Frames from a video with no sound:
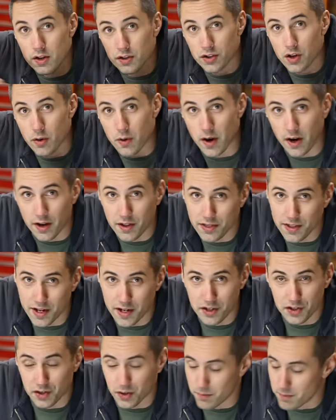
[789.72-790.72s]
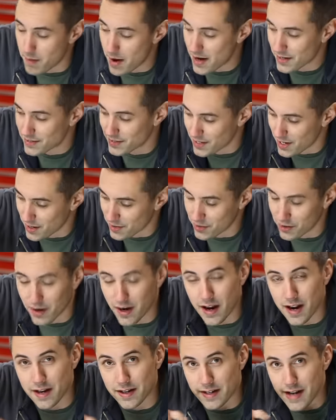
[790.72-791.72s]
So I got the engine back together
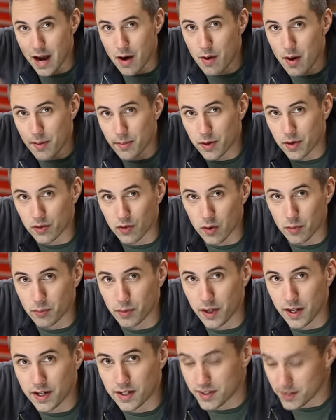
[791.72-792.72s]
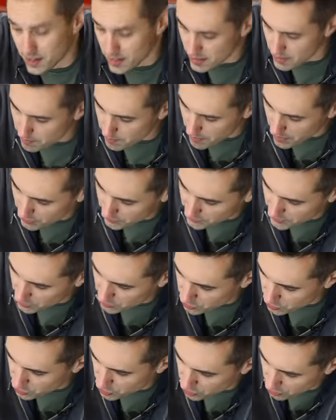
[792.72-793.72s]
and now I'm gonna replace the belt
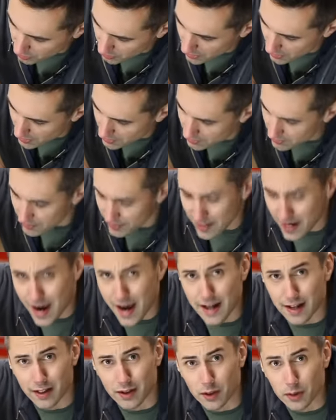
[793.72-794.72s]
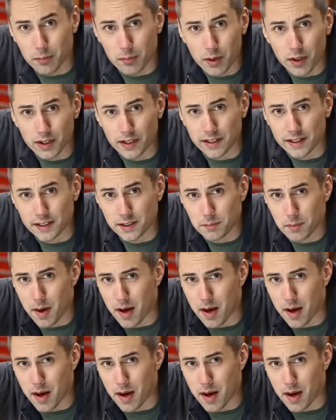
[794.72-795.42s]
tensioner and the idler pulleys.